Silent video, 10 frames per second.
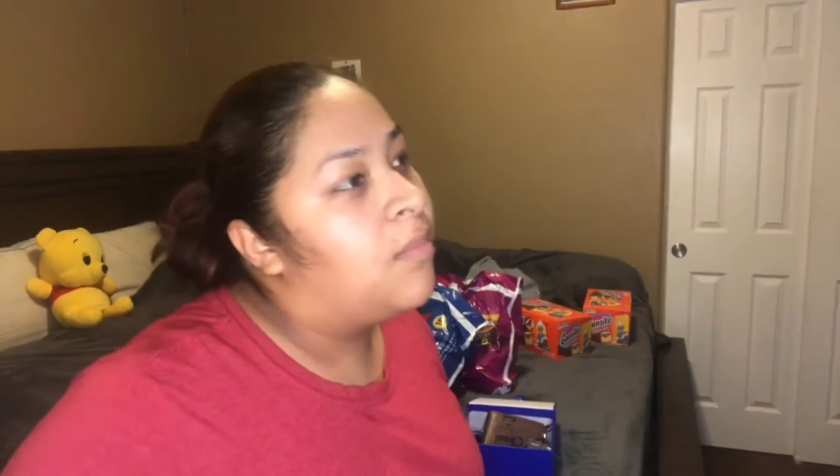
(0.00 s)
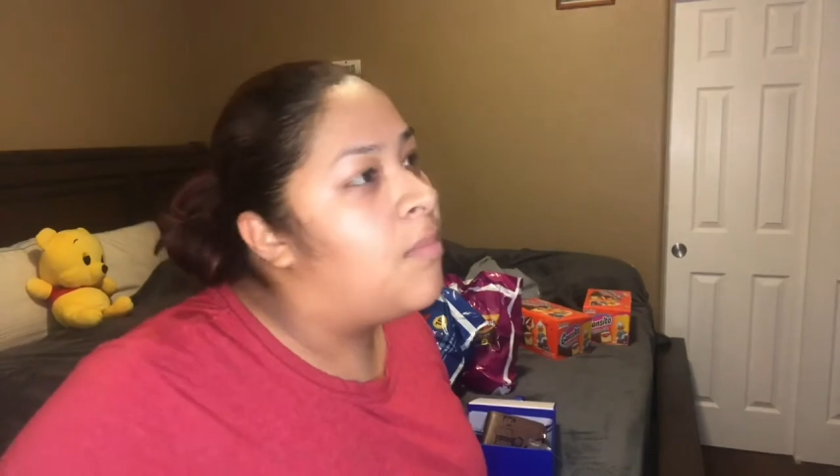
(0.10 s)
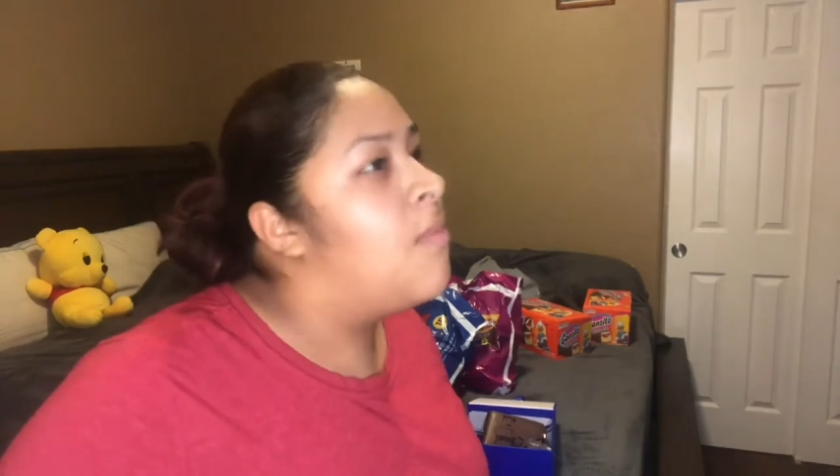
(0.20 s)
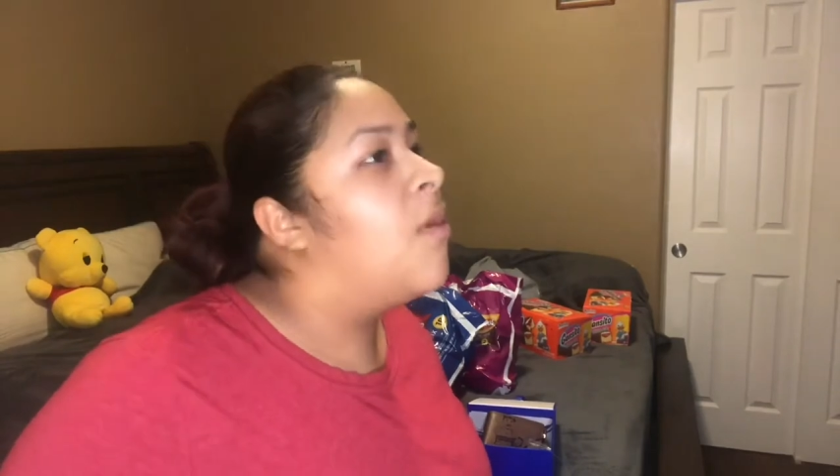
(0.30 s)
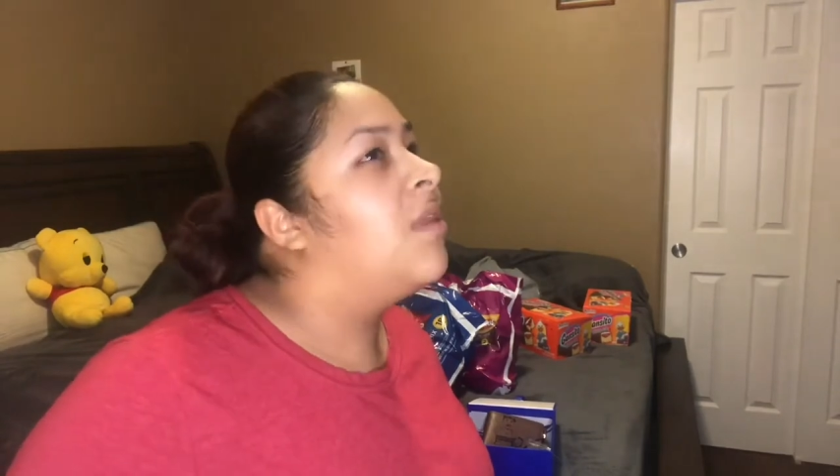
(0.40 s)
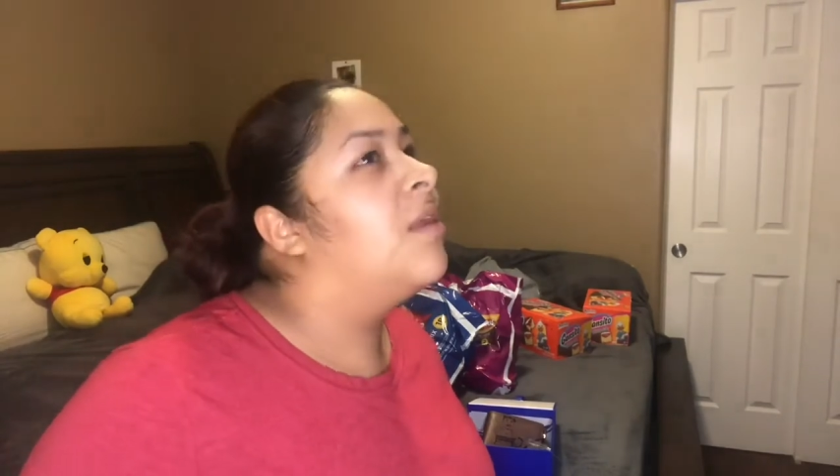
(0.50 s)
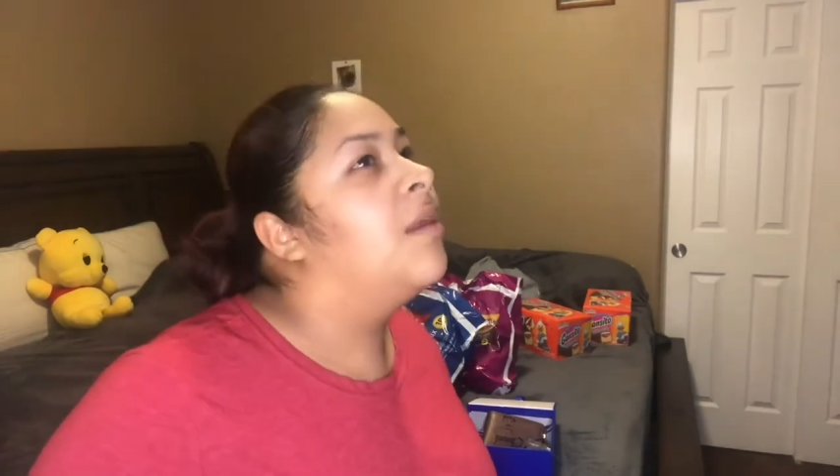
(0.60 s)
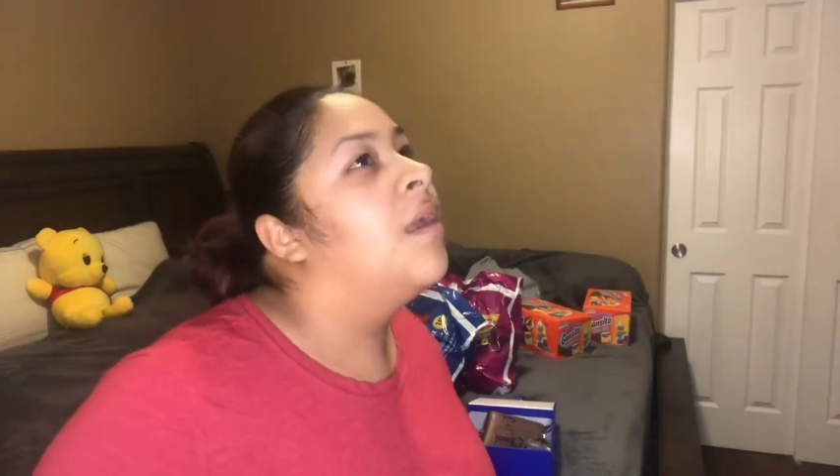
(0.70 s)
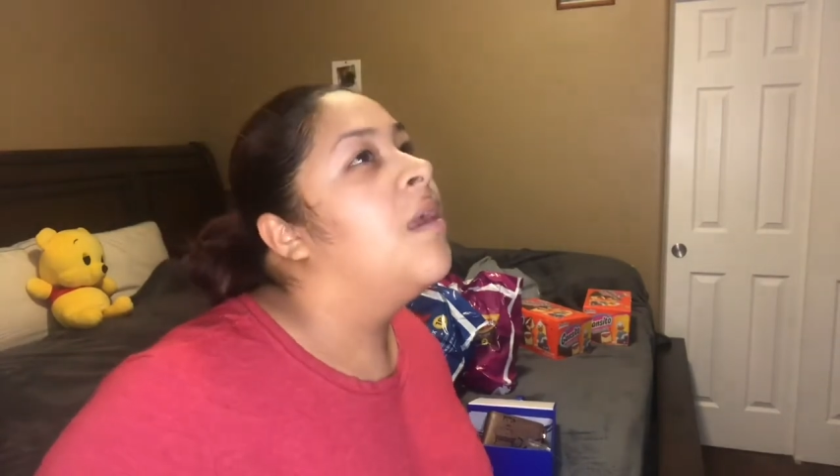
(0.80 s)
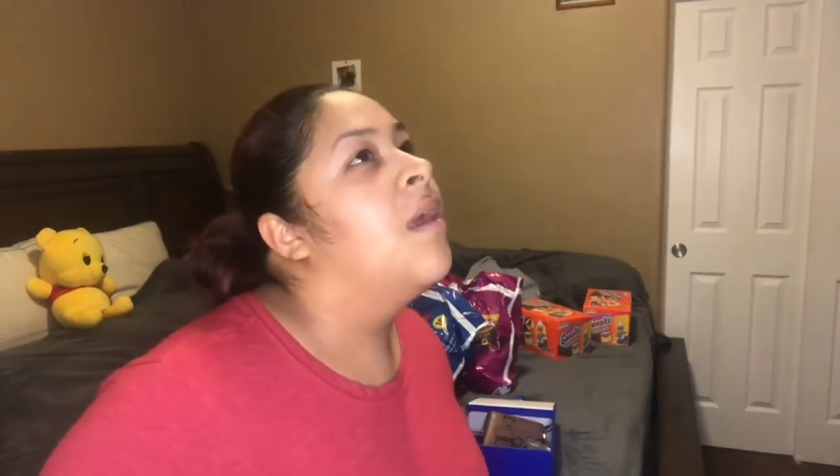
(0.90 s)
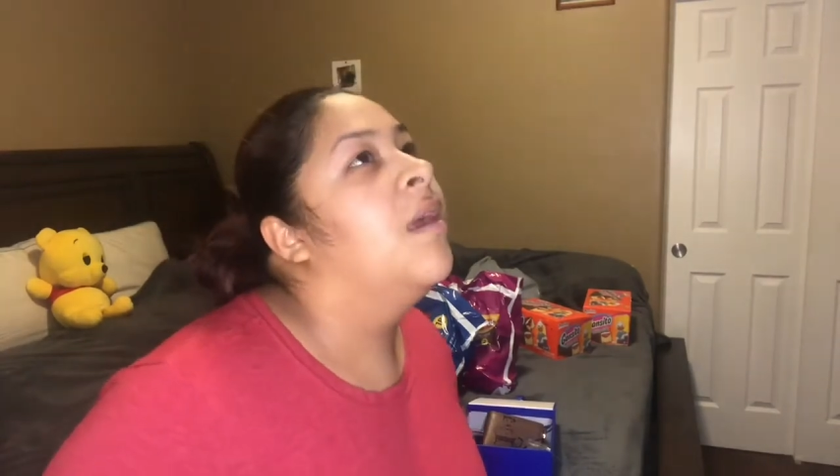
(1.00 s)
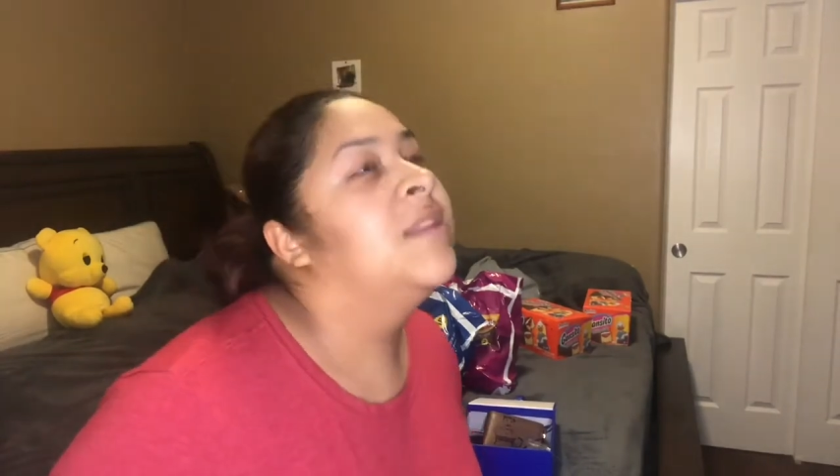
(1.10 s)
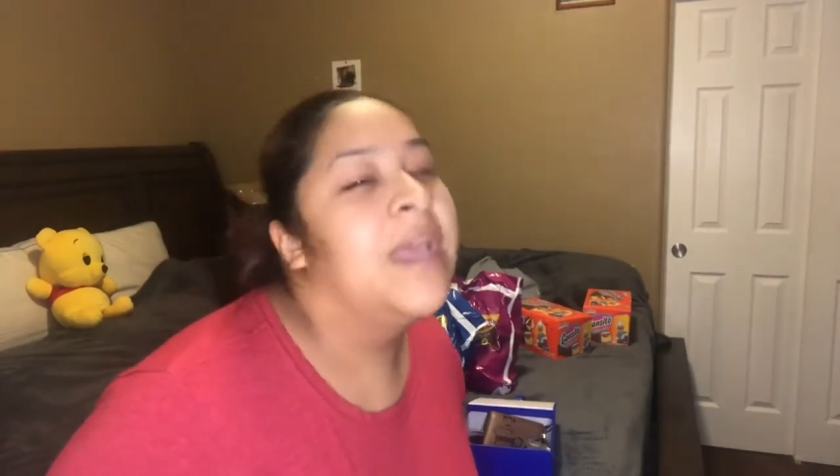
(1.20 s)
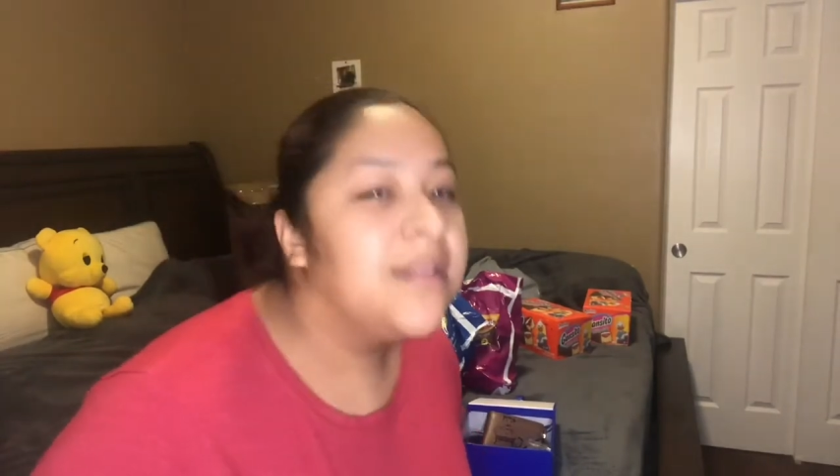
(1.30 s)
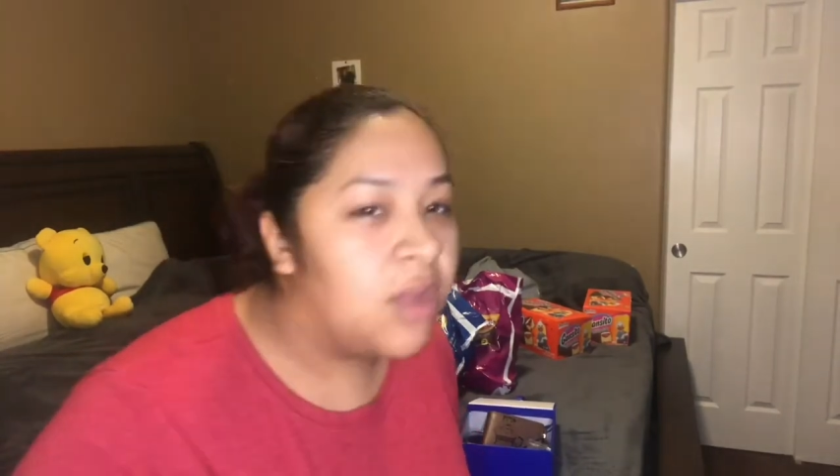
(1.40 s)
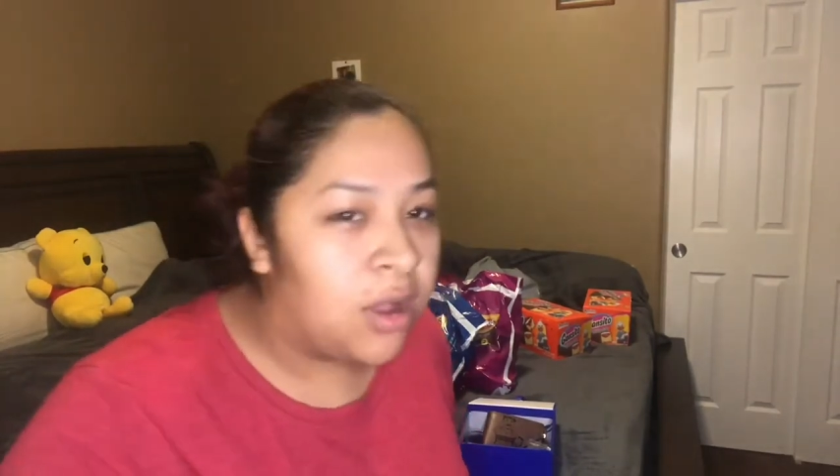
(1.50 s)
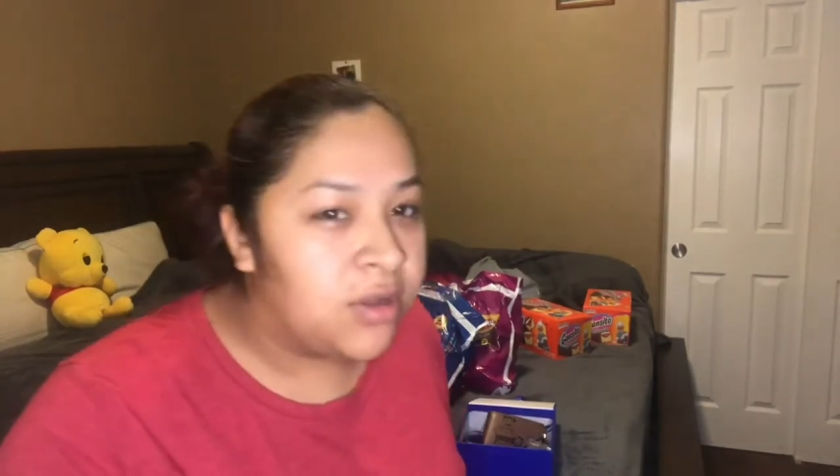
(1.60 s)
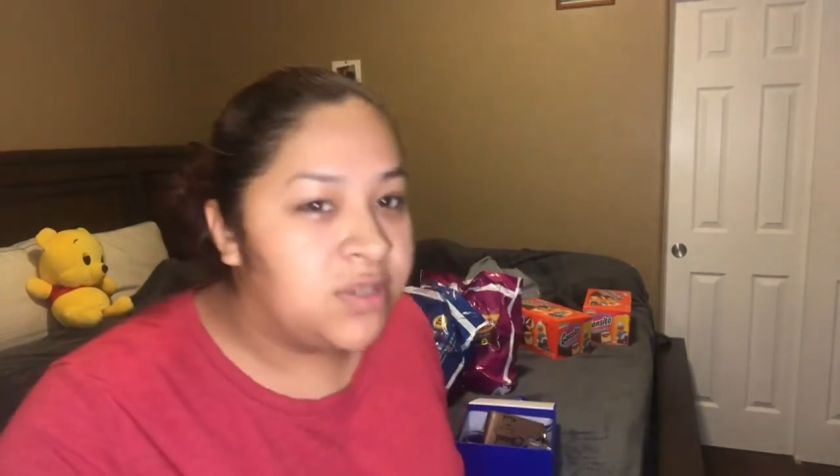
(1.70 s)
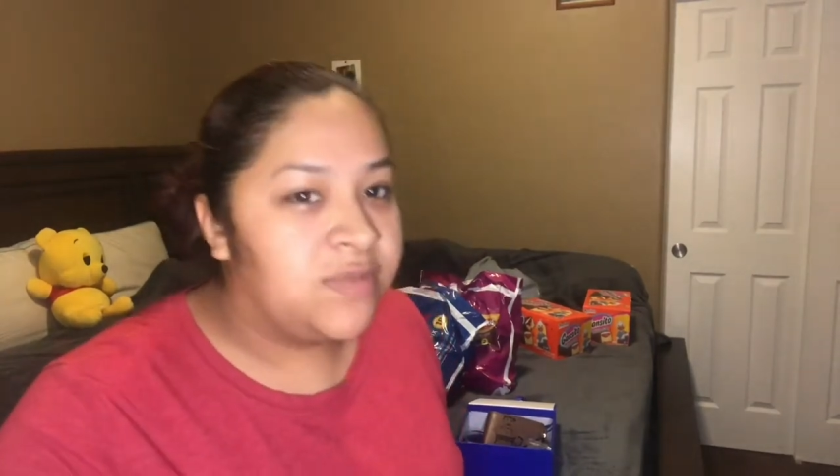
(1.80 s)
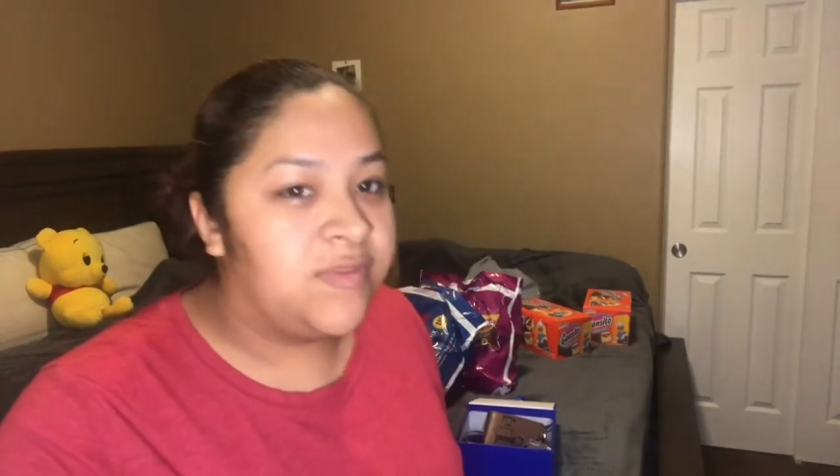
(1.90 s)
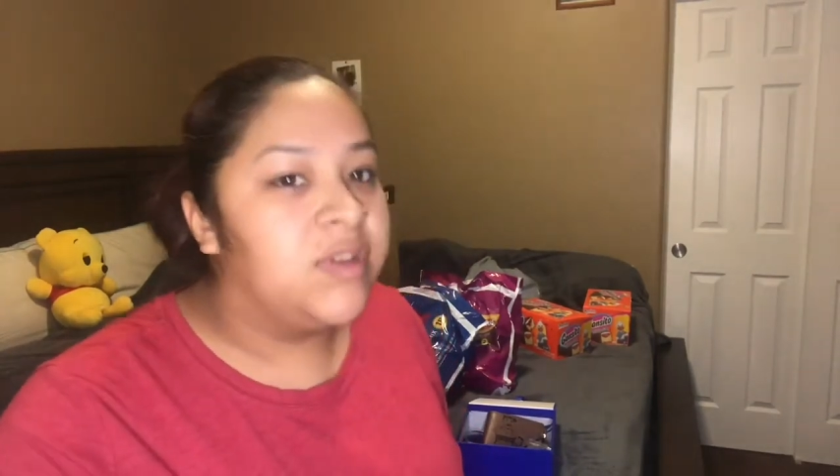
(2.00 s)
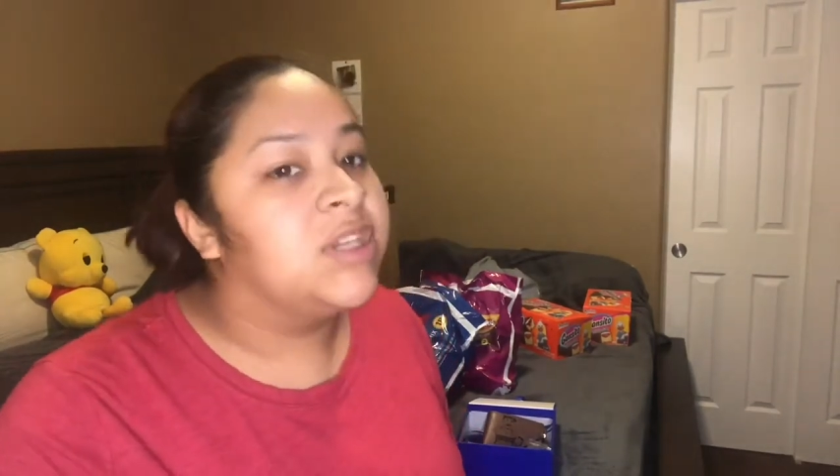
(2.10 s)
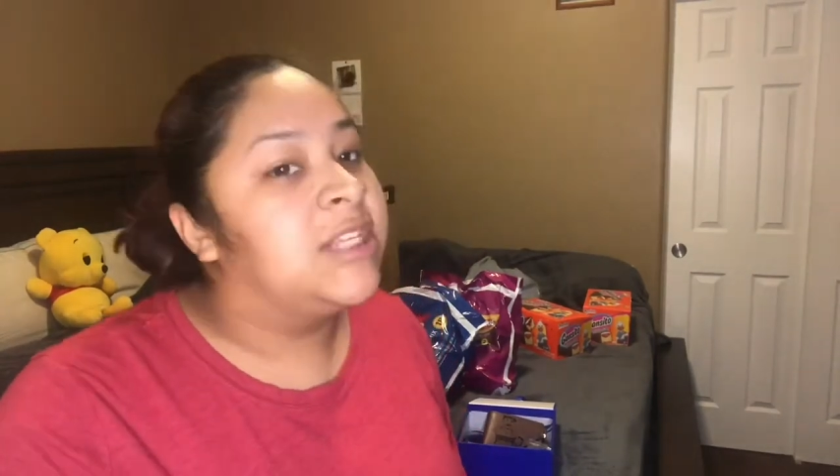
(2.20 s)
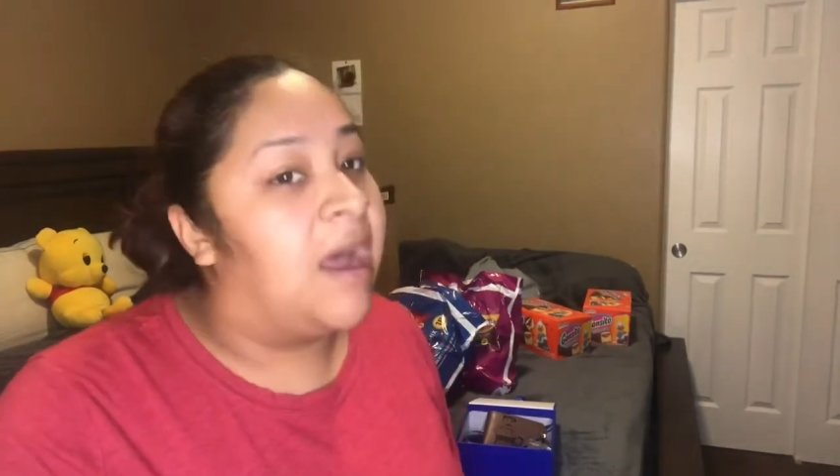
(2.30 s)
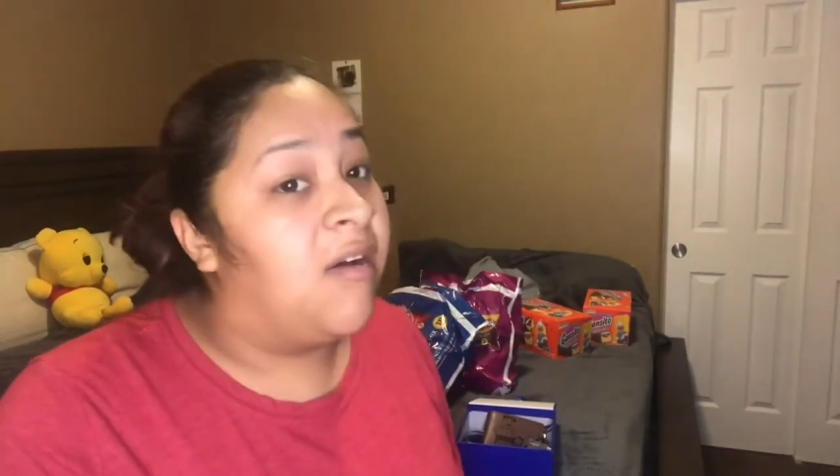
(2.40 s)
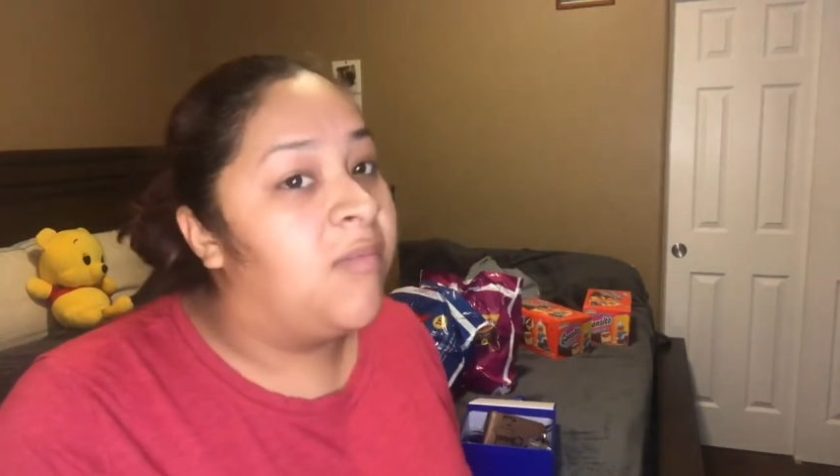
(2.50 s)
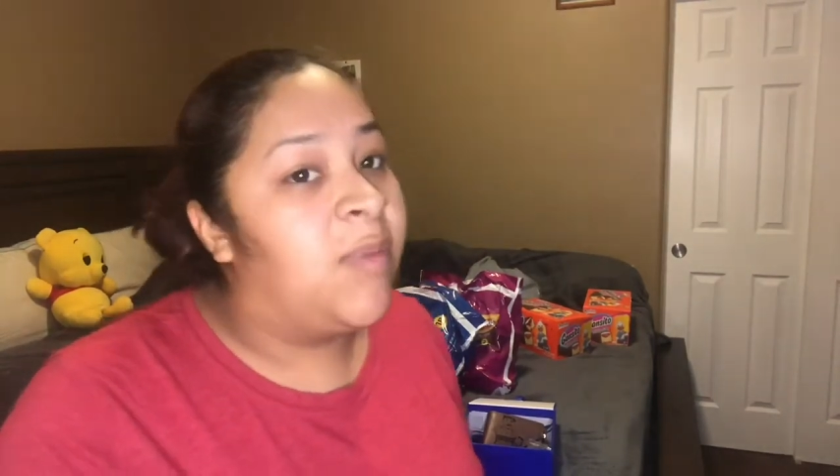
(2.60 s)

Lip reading: more than $10 for yourself.